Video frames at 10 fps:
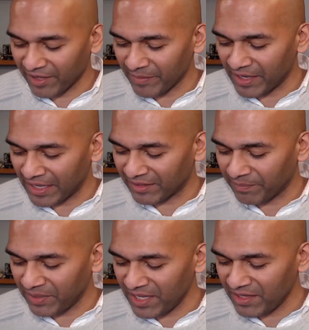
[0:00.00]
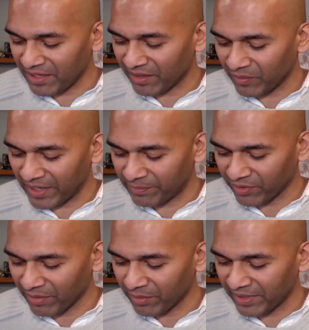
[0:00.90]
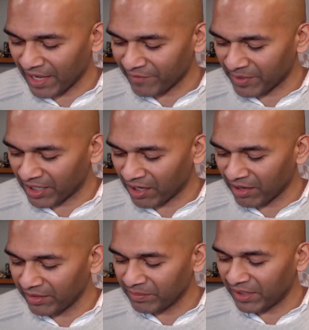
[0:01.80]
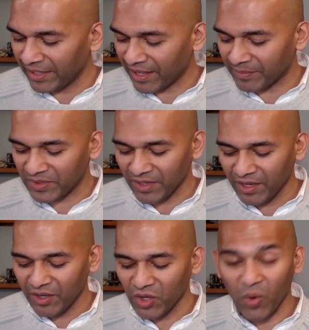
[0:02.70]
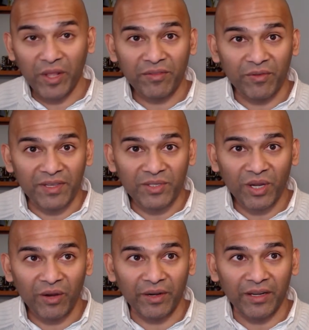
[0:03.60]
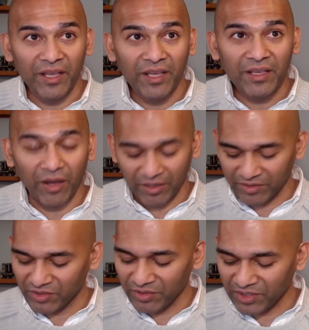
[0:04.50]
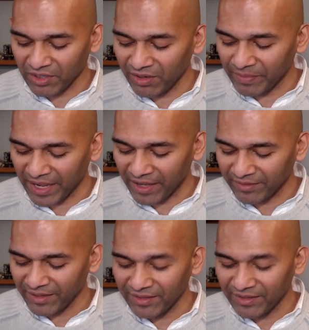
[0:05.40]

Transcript: I mean, at the peak here, we probably have about 100 milliamps going through this current path.